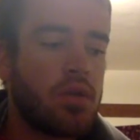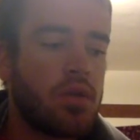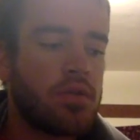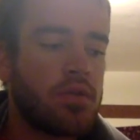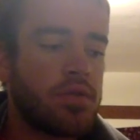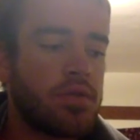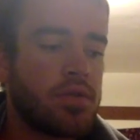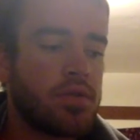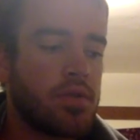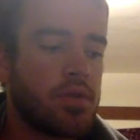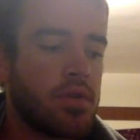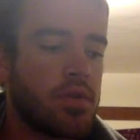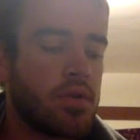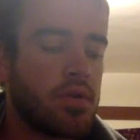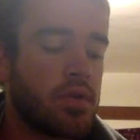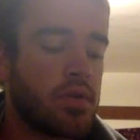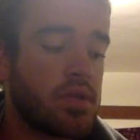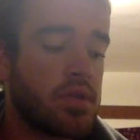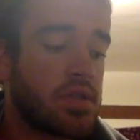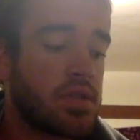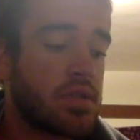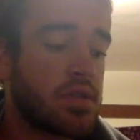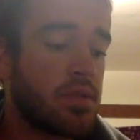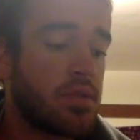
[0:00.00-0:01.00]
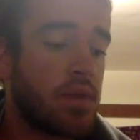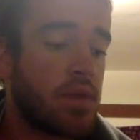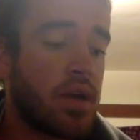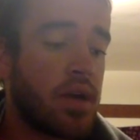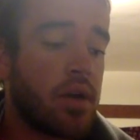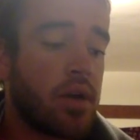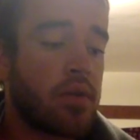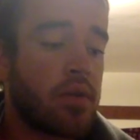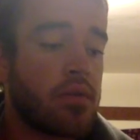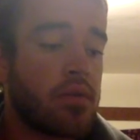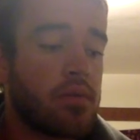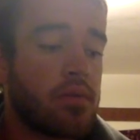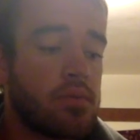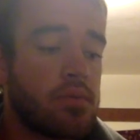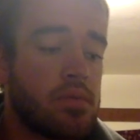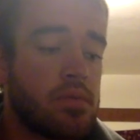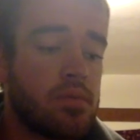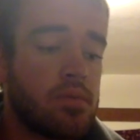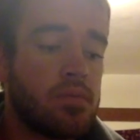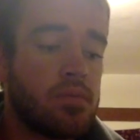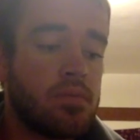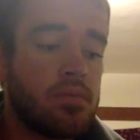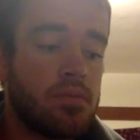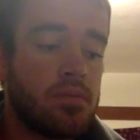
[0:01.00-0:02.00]
So this is about,
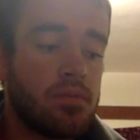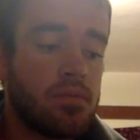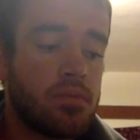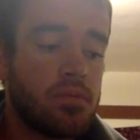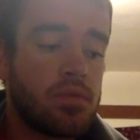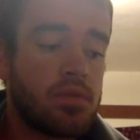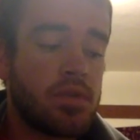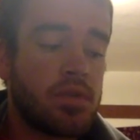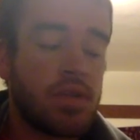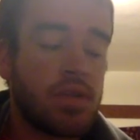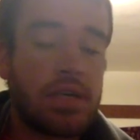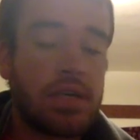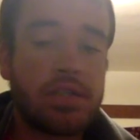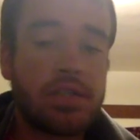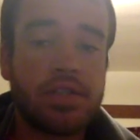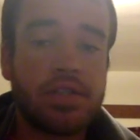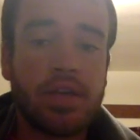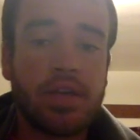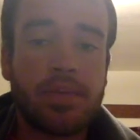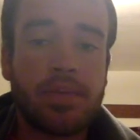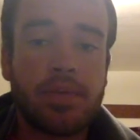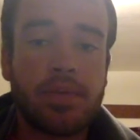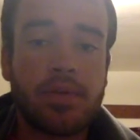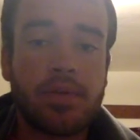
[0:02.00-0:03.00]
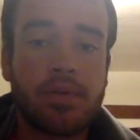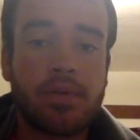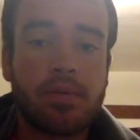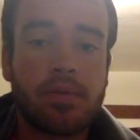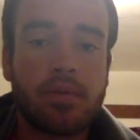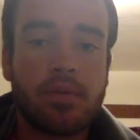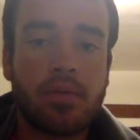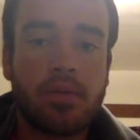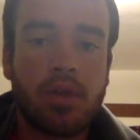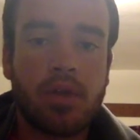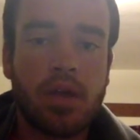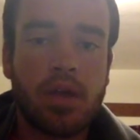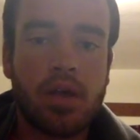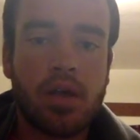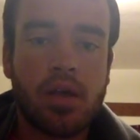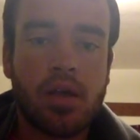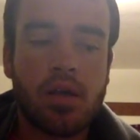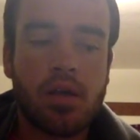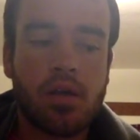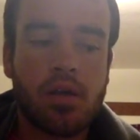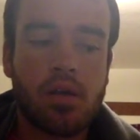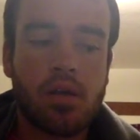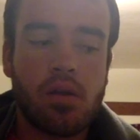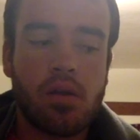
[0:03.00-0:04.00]
it's the last chapter that
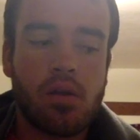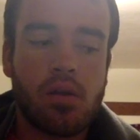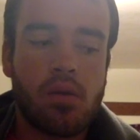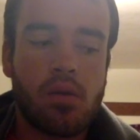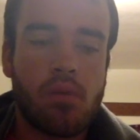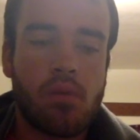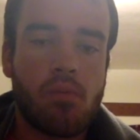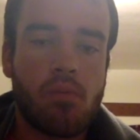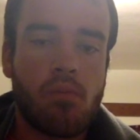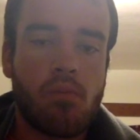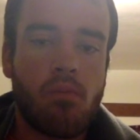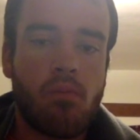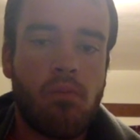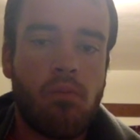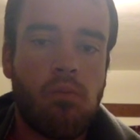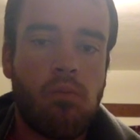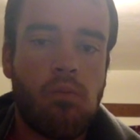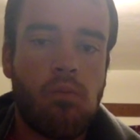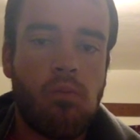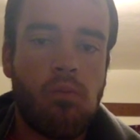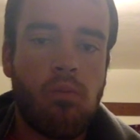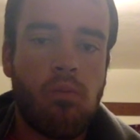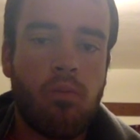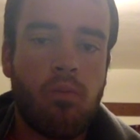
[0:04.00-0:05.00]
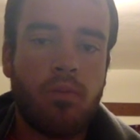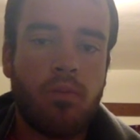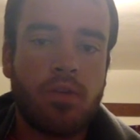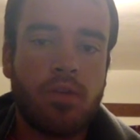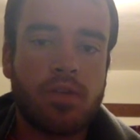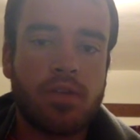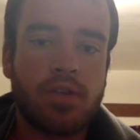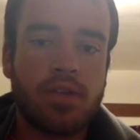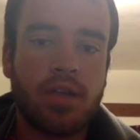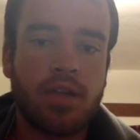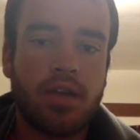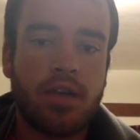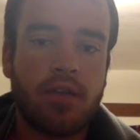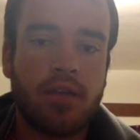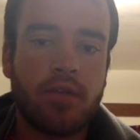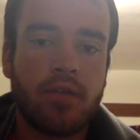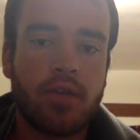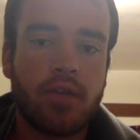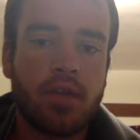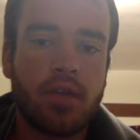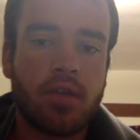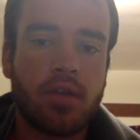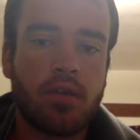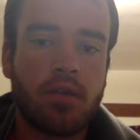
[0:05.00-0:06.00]
doesn't have
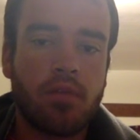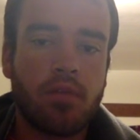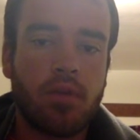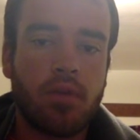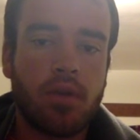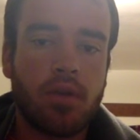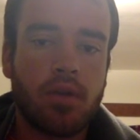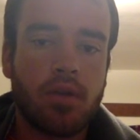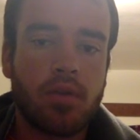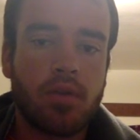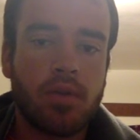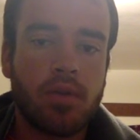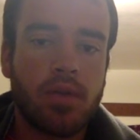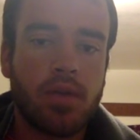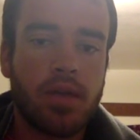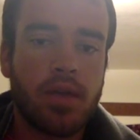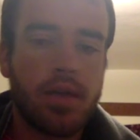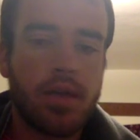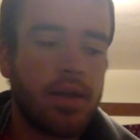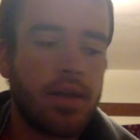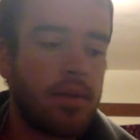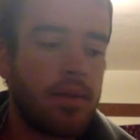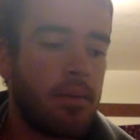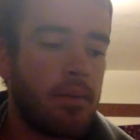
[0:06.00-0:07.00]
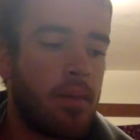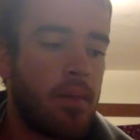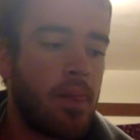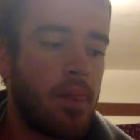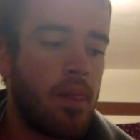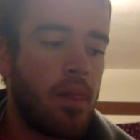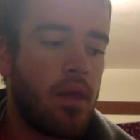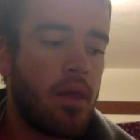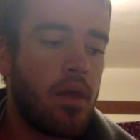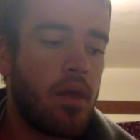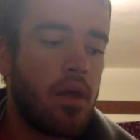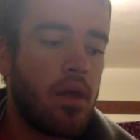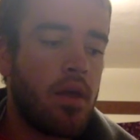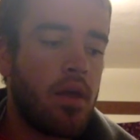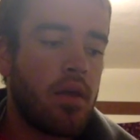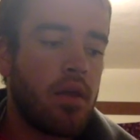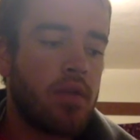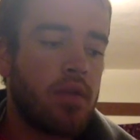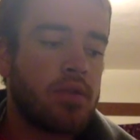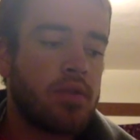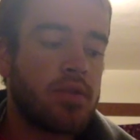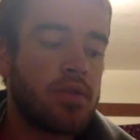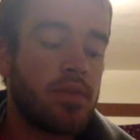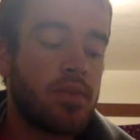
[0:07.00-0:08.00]
any harmonica playing in it.
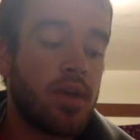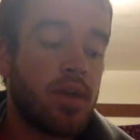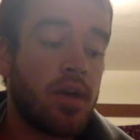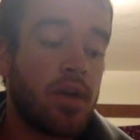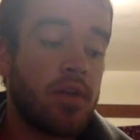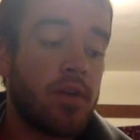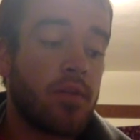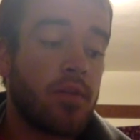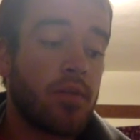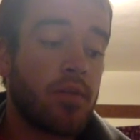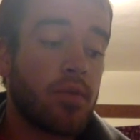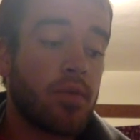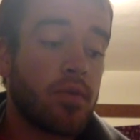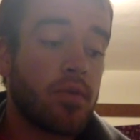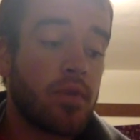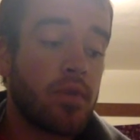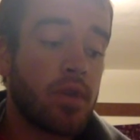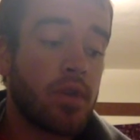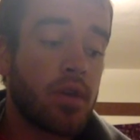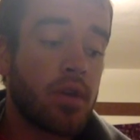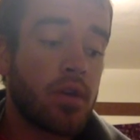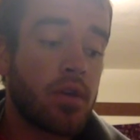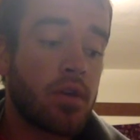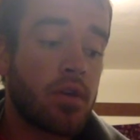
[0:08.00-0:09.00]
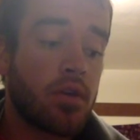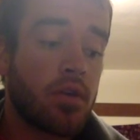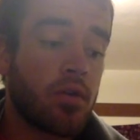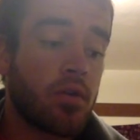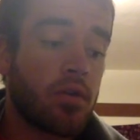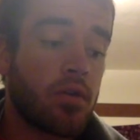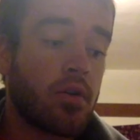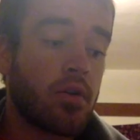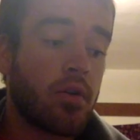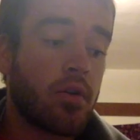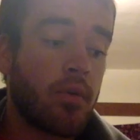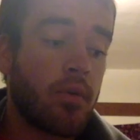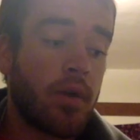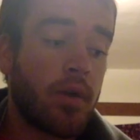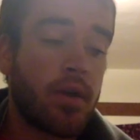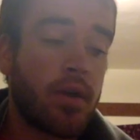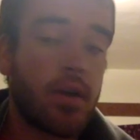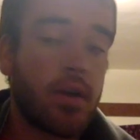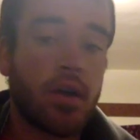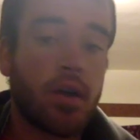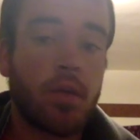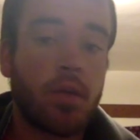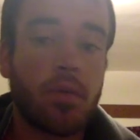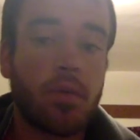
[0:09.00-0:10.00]
It's about improving your
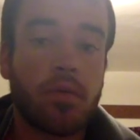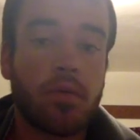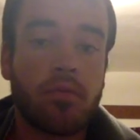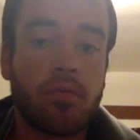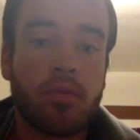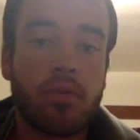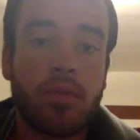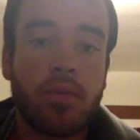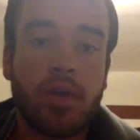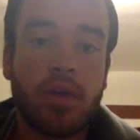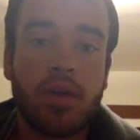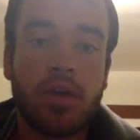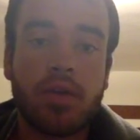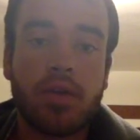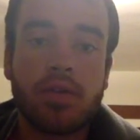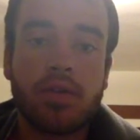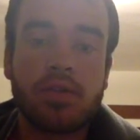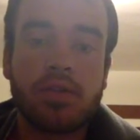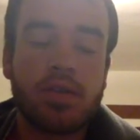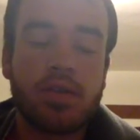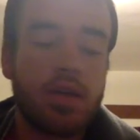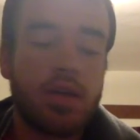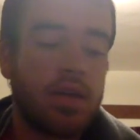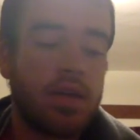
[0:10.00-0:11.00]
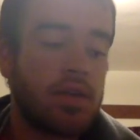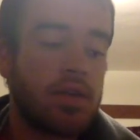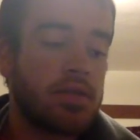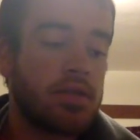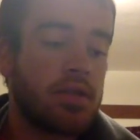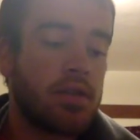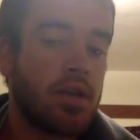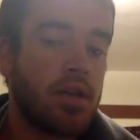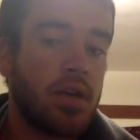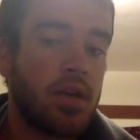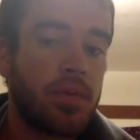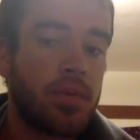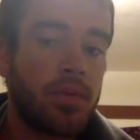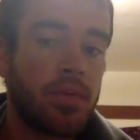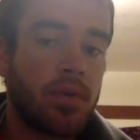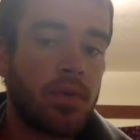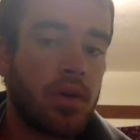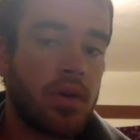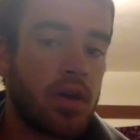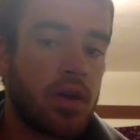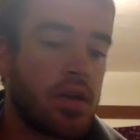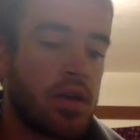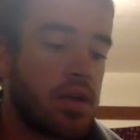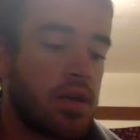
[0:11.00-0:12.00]
harmonica with repairs and
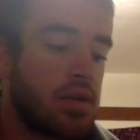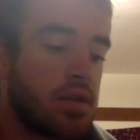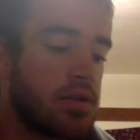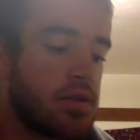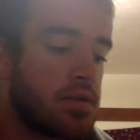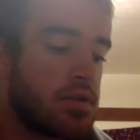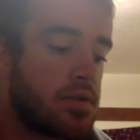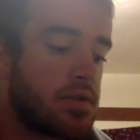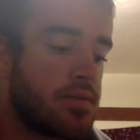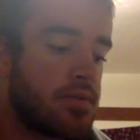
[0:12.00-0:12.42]
upgrades.